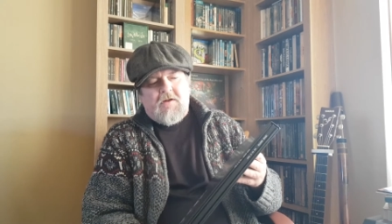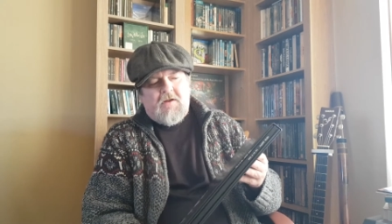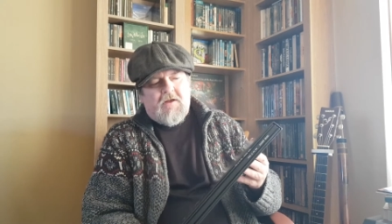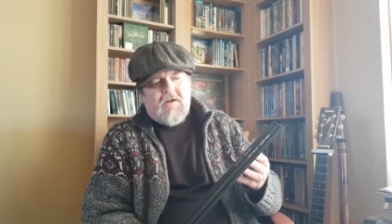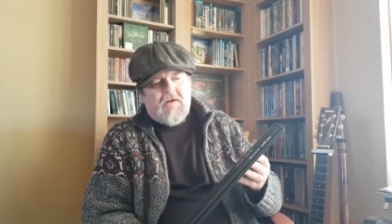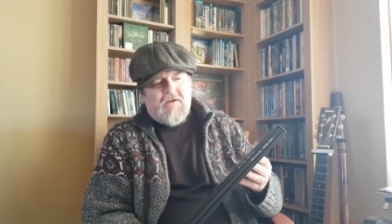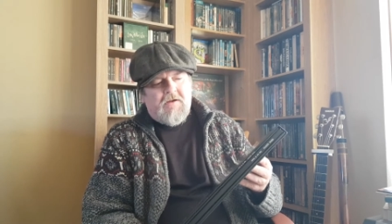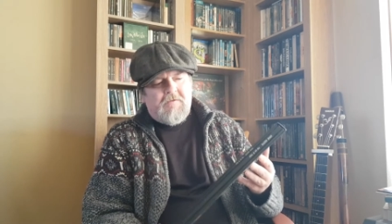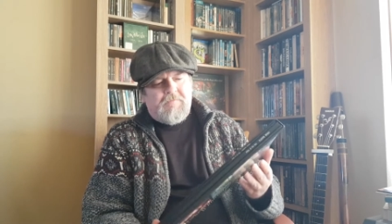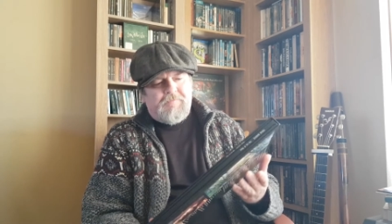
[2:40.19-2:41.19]
and
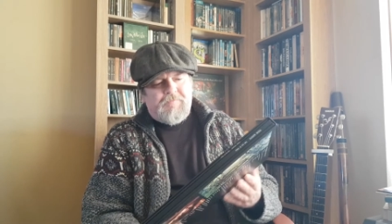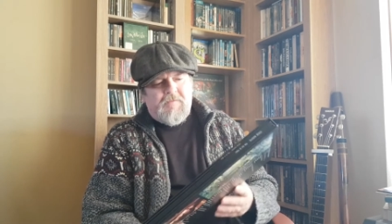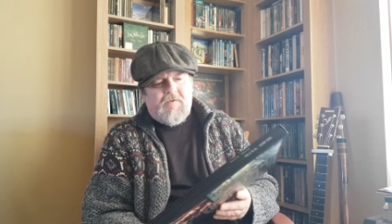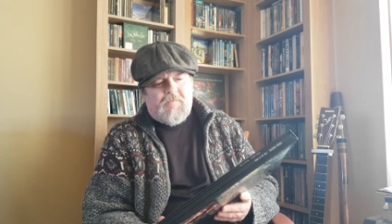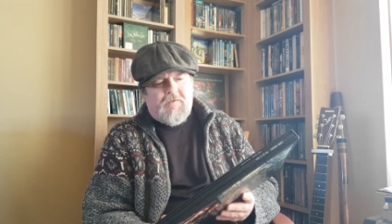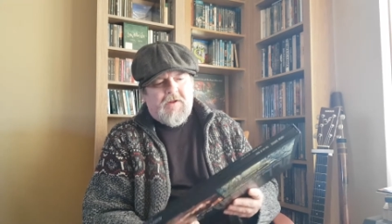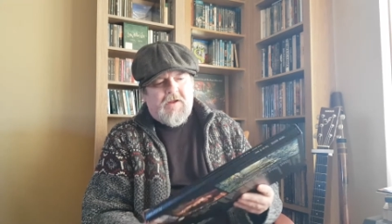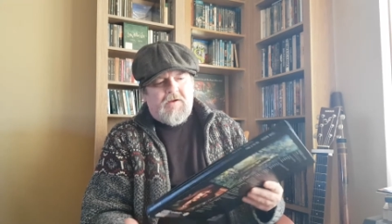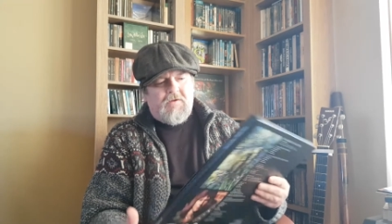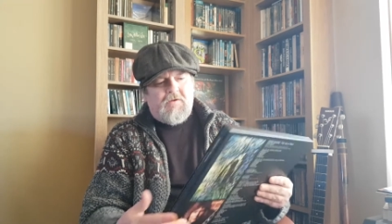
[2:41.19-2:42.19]
for
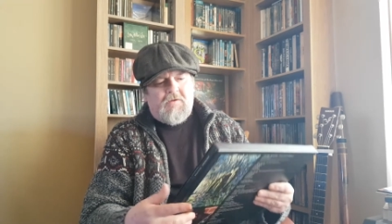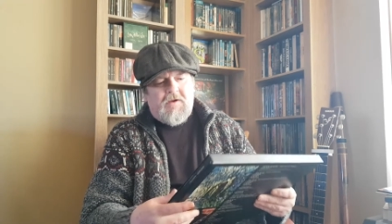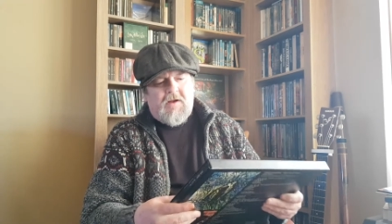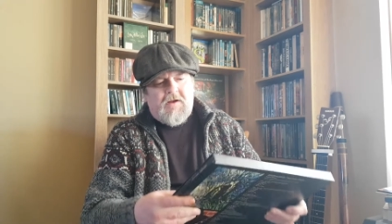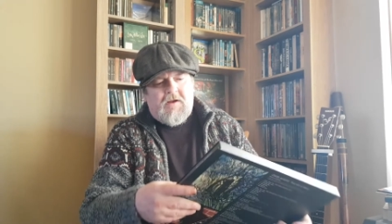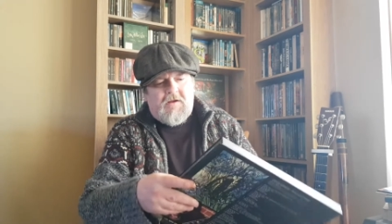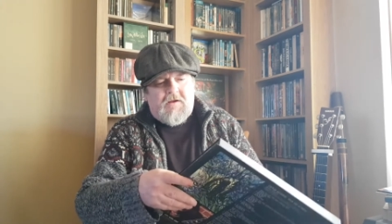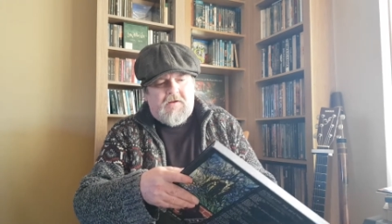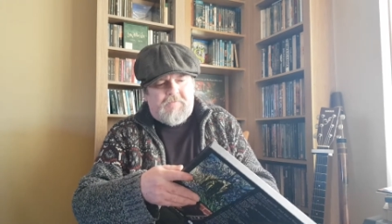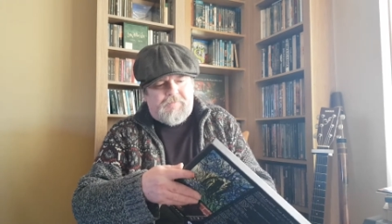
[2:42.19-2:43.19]
that you're getting
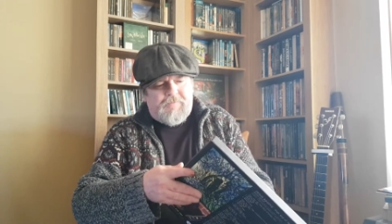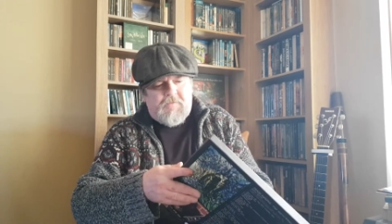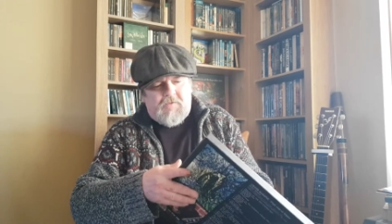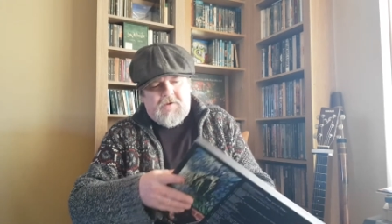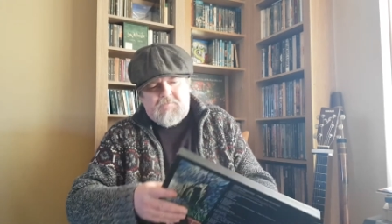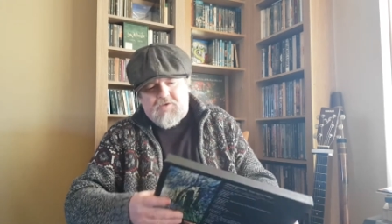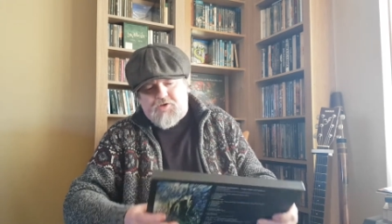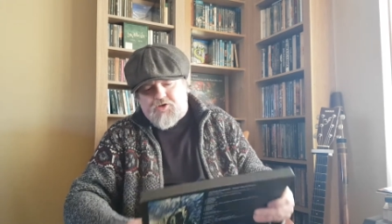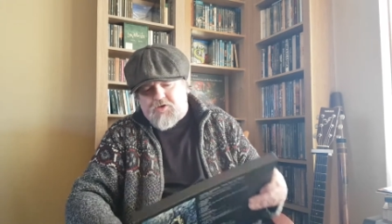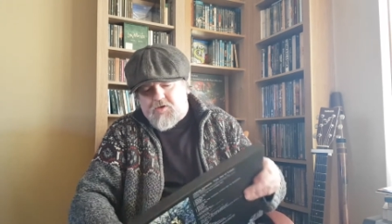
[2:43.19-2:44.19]
well, let me
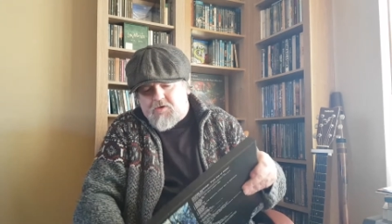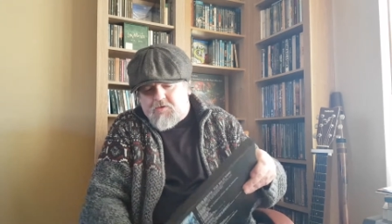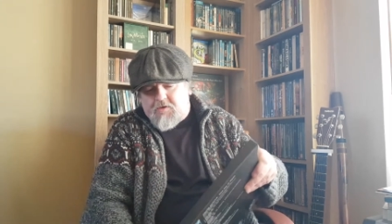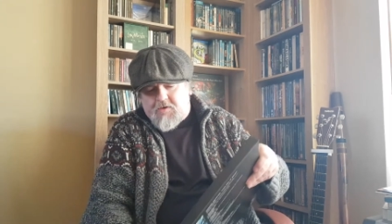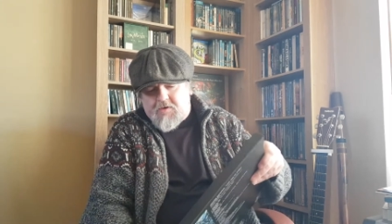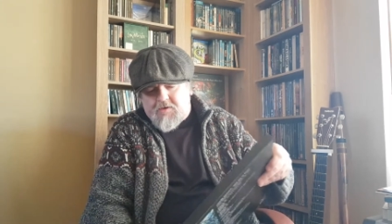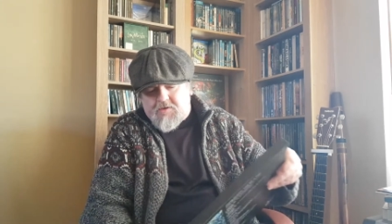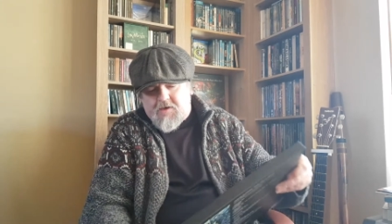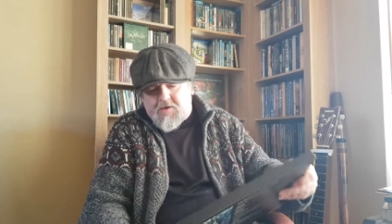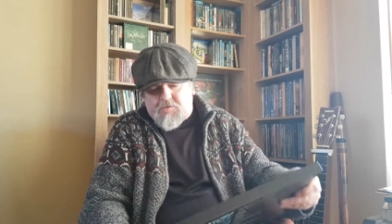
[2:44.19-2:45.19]
just show you the
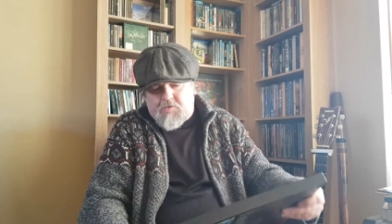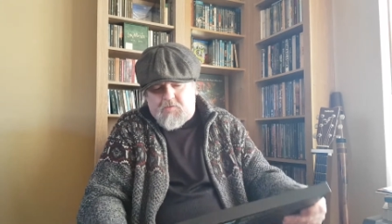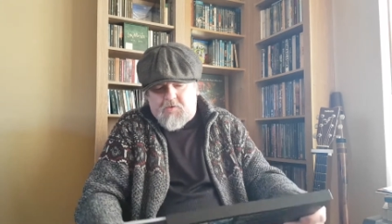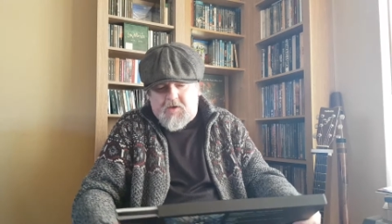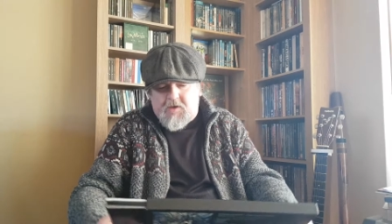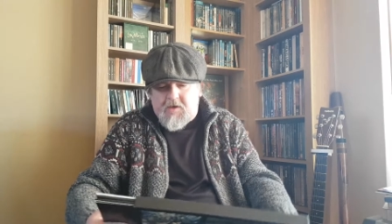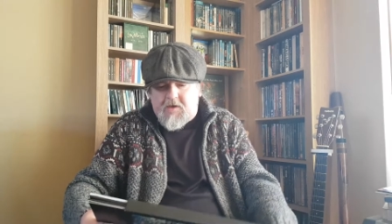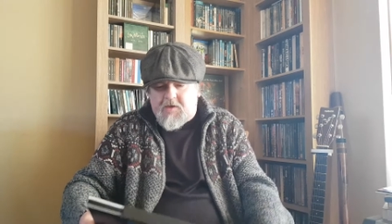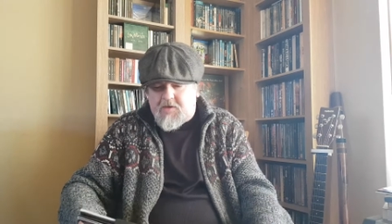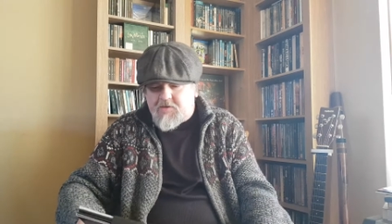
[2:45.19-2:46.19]
contents, what we're
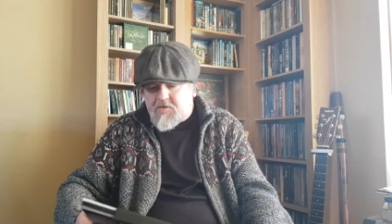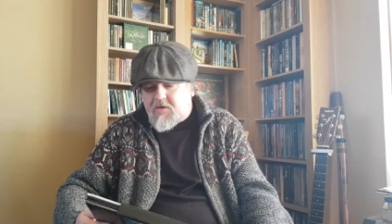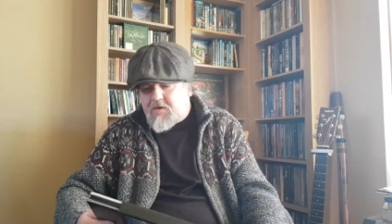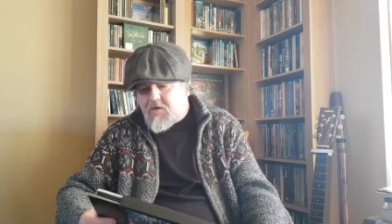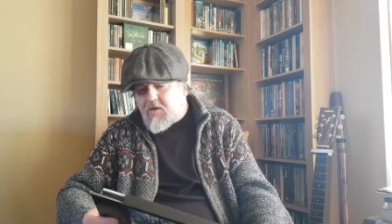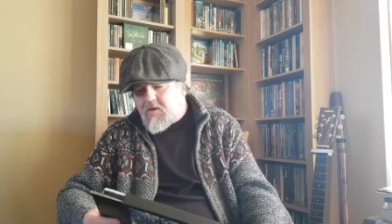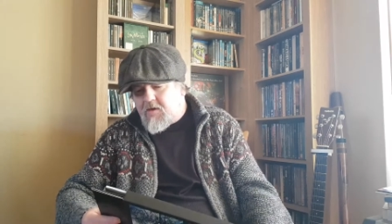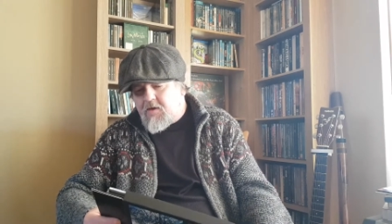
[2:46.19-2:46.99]
getting inside here.